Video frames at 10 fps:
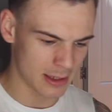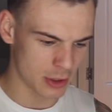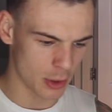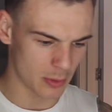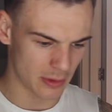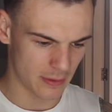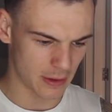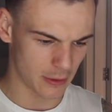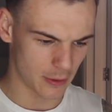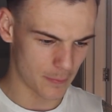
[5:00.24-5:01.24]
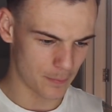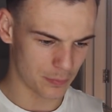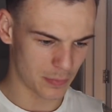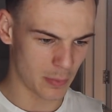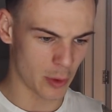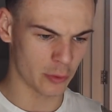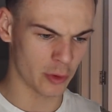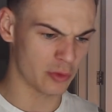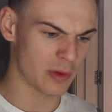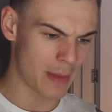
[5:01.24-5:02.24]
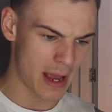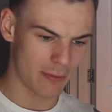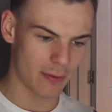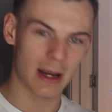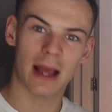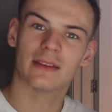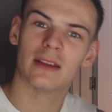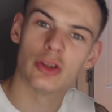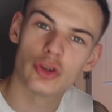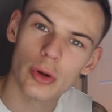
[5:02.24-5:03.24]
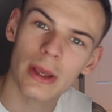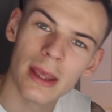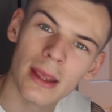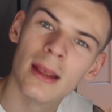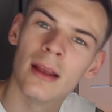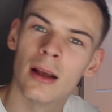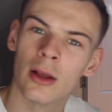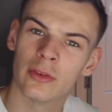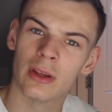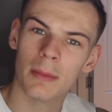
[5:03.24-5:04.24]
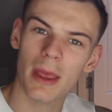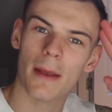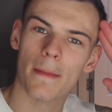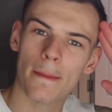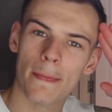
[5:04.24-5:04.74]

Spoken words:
let you know what I think. So sit back, relax, enjoy it. I'll see you in a bit.